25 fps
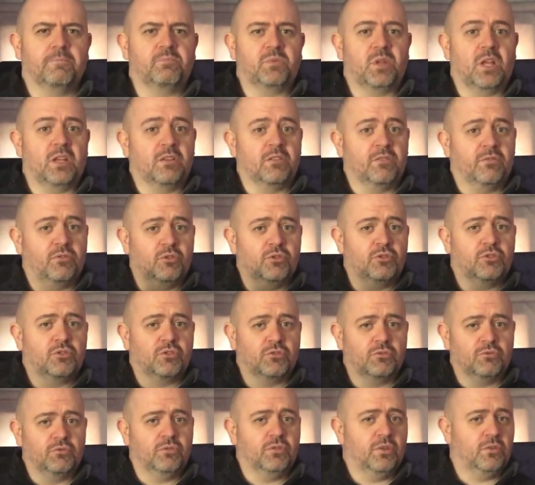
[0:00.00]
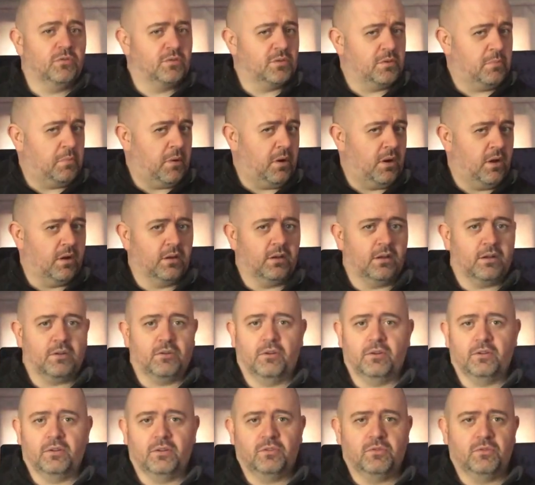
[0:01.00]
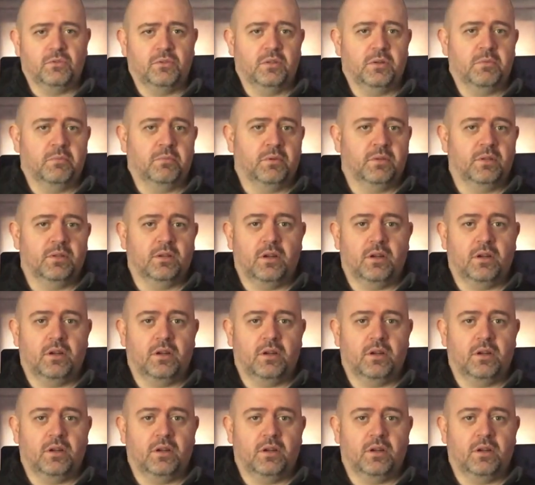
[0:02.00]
and the future rollouts apparently according to Tony Blair,